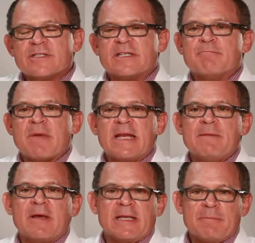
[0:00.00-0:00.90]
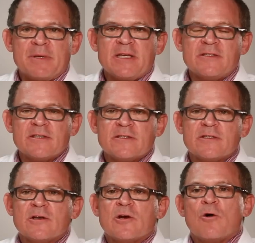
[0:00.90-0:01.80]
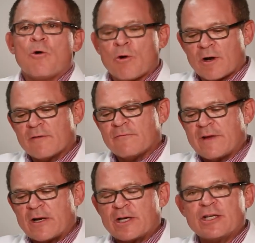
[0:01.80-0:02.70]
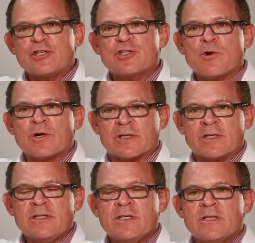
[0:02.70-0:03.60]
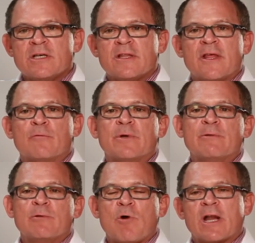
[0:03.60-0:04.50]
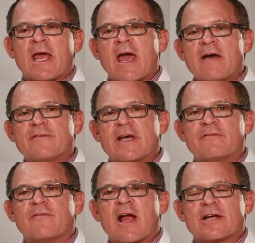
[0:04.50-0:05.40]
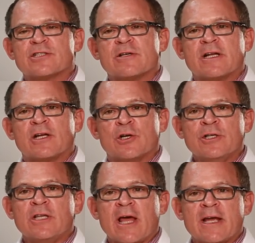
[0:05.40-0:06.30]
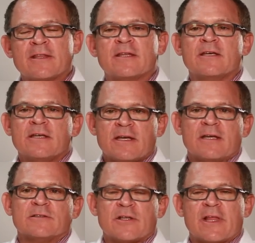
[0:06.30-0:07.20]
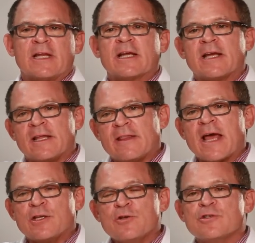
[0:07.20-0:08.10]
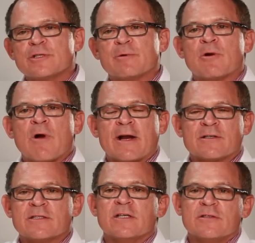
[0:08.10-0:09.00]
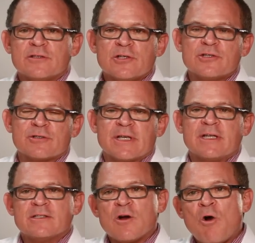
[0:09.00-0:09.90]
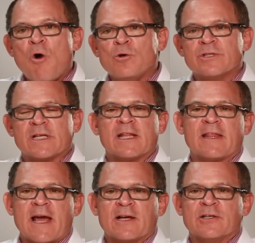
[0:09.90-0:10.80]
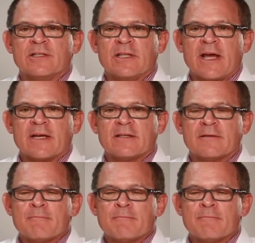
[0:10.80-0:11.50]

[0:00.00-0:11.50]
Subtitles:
in many, many pieces or very shortened, then we would want to have that fracture at a good length so that and that usually requires surgery to hold it at that good length.